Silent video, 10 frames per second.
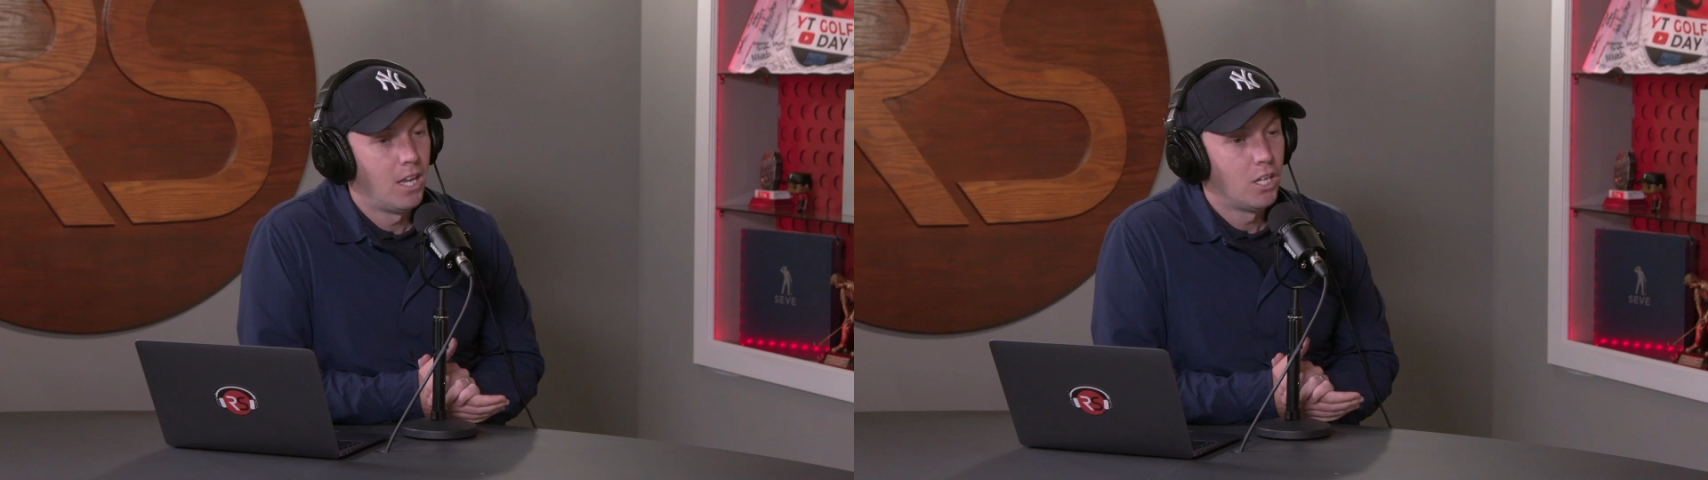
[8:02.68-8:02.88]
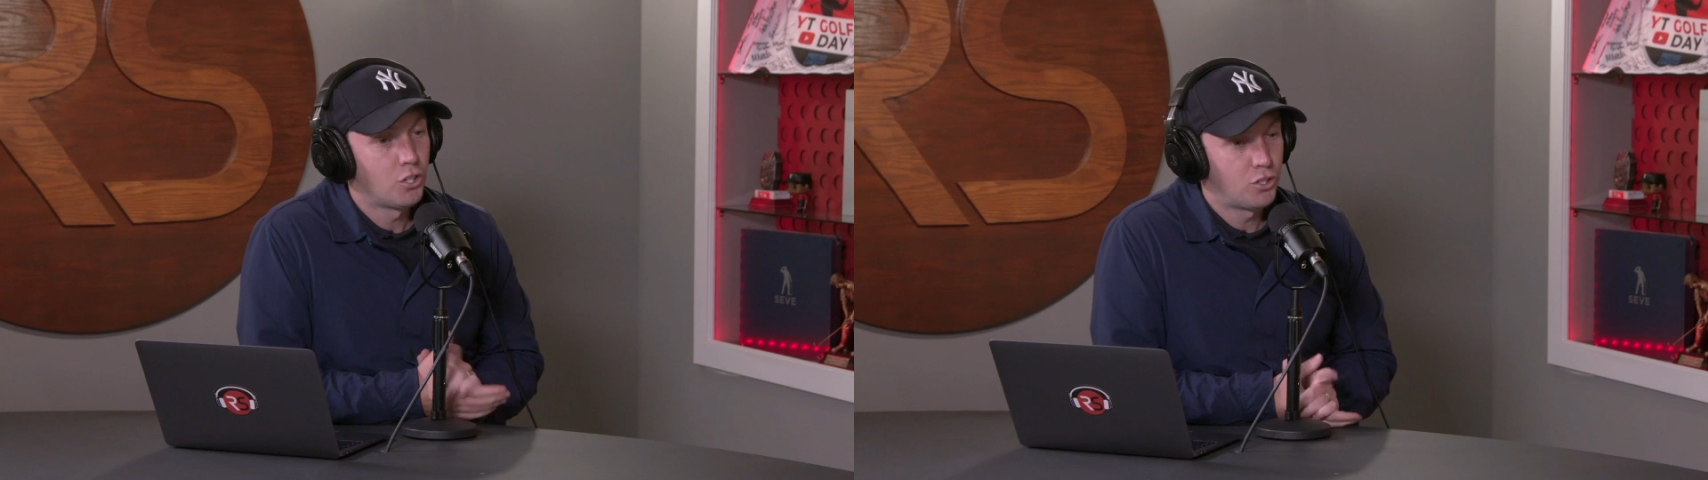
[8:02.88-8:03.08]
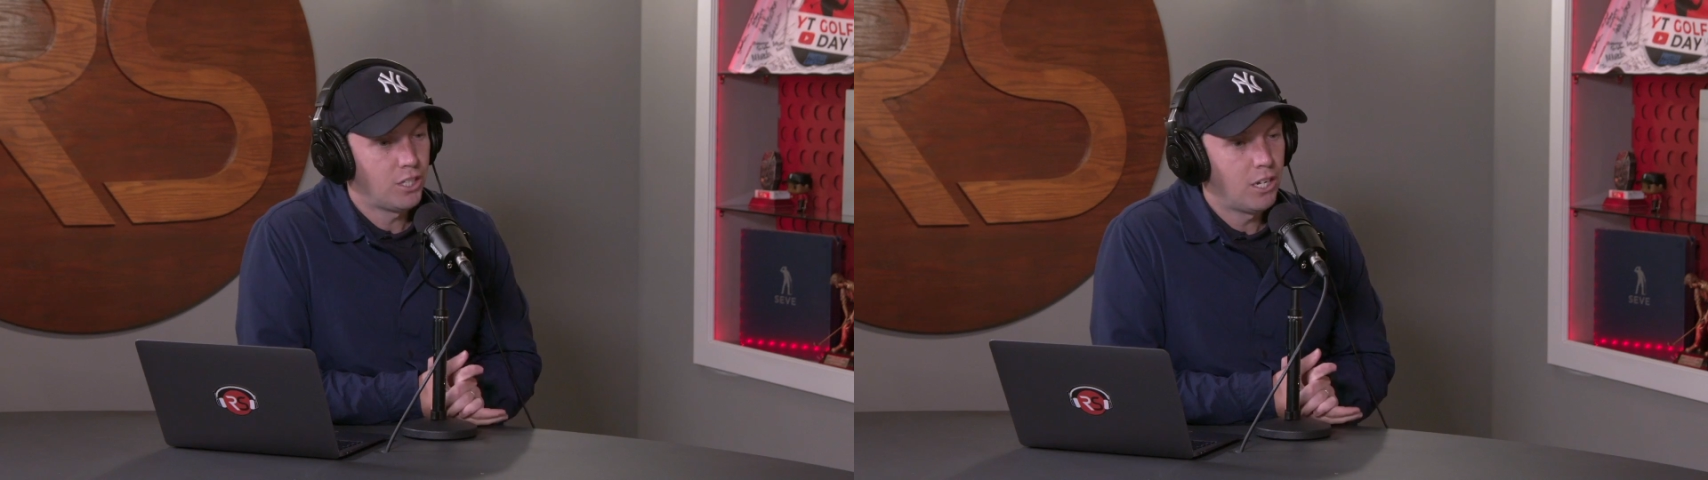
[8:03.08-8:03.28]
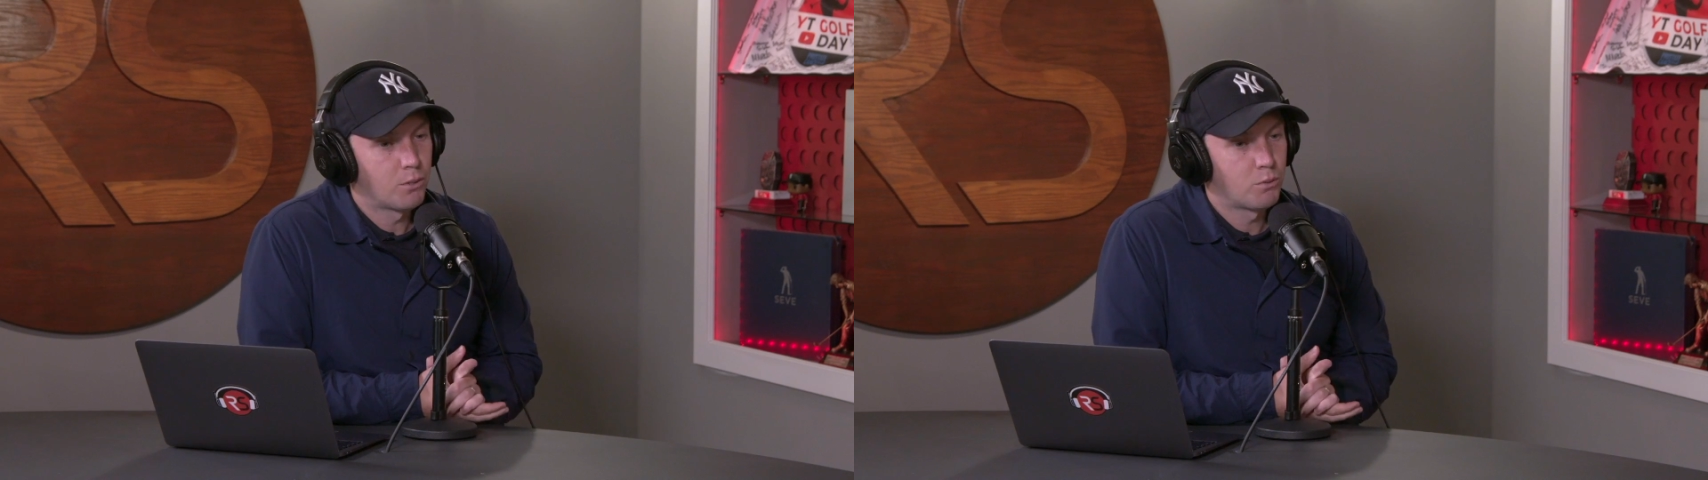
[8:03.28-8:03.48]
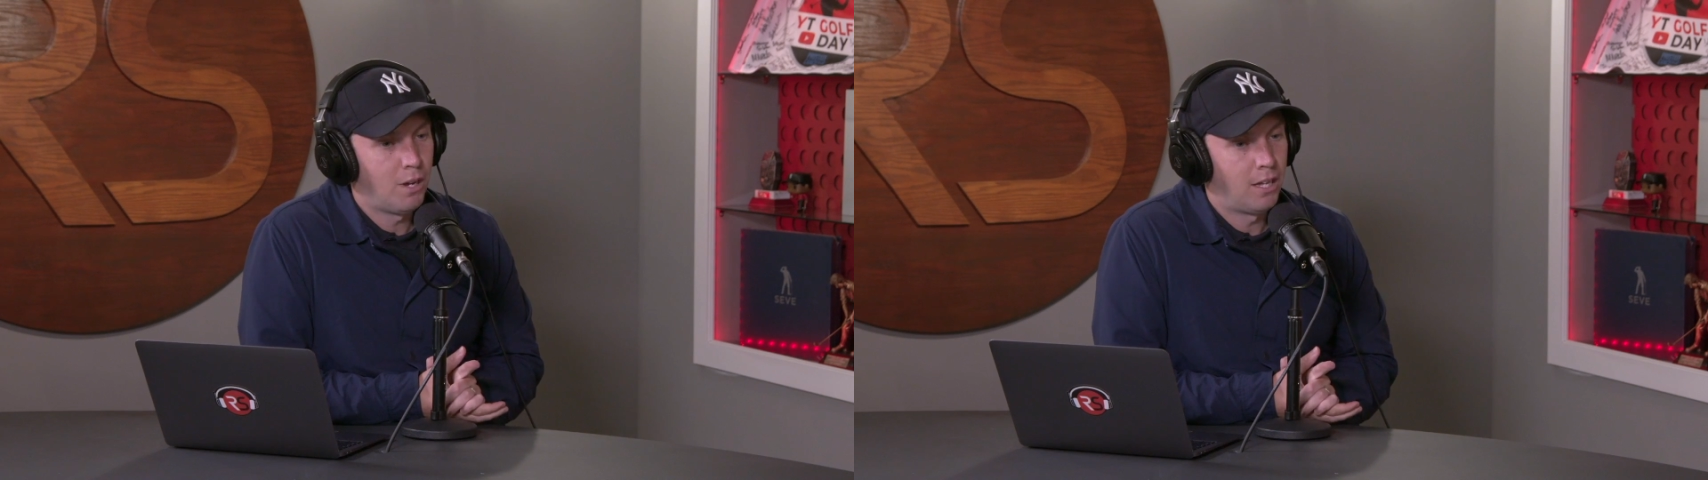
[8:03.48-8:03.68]
Just so you know
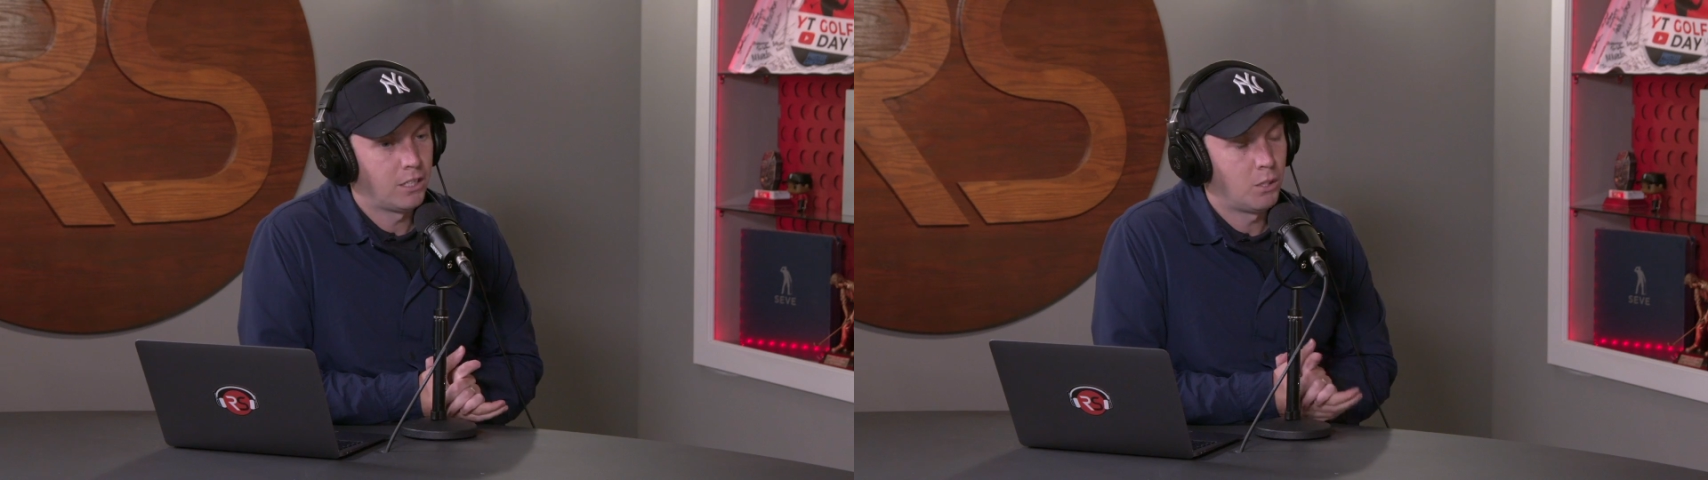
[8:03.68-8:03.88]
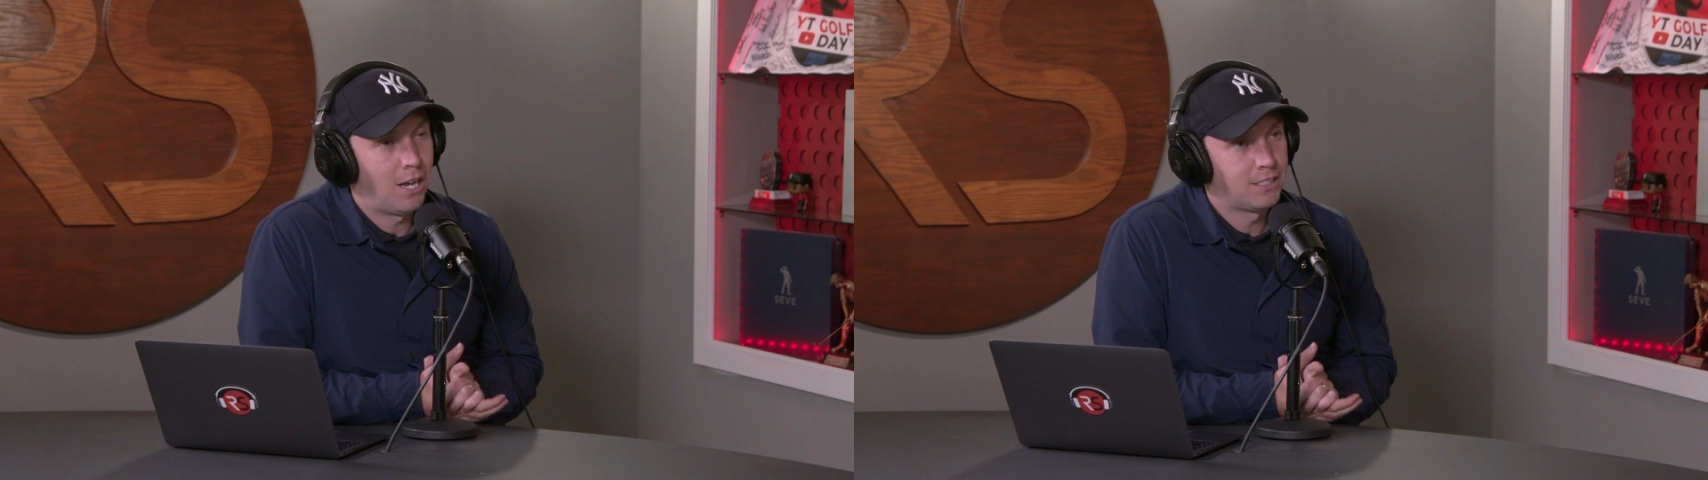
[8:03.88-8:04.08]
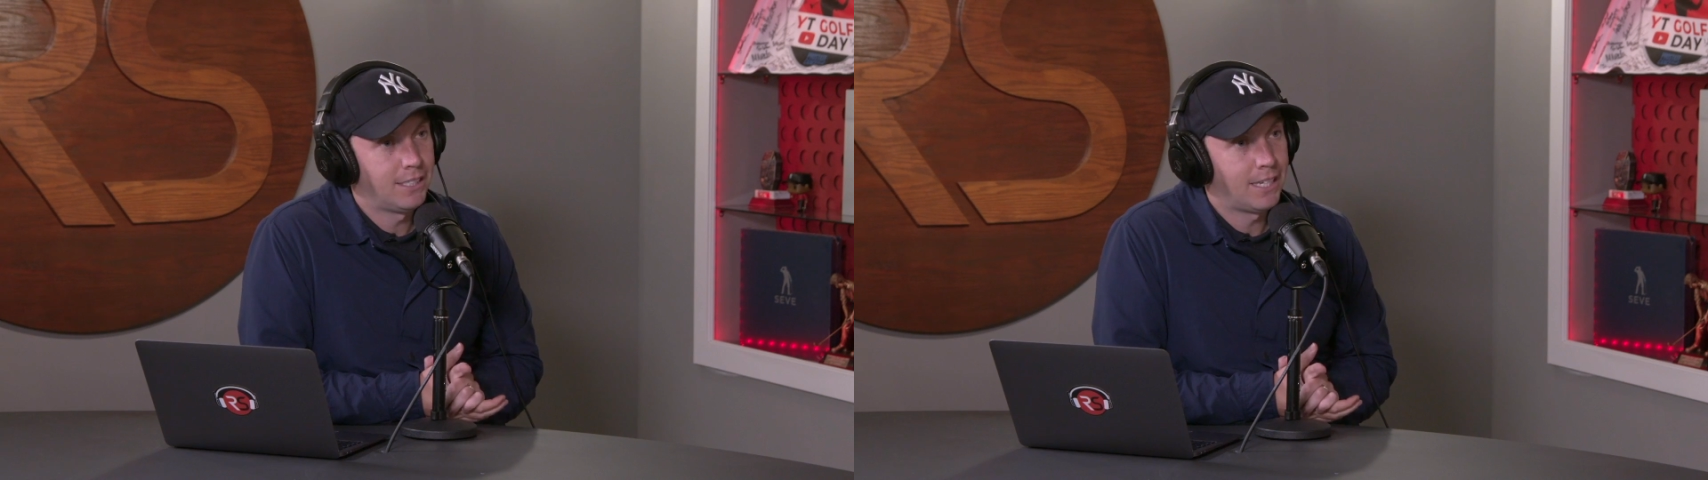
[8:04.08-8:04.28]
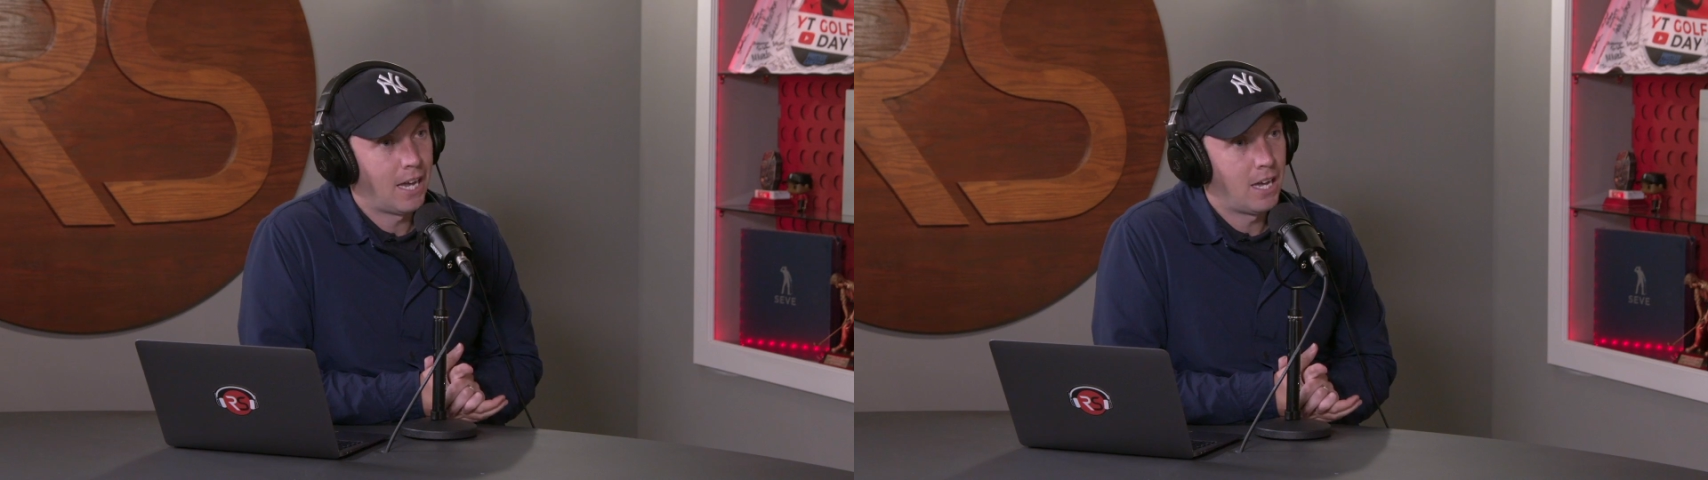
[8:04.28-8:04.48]
as well, you actually get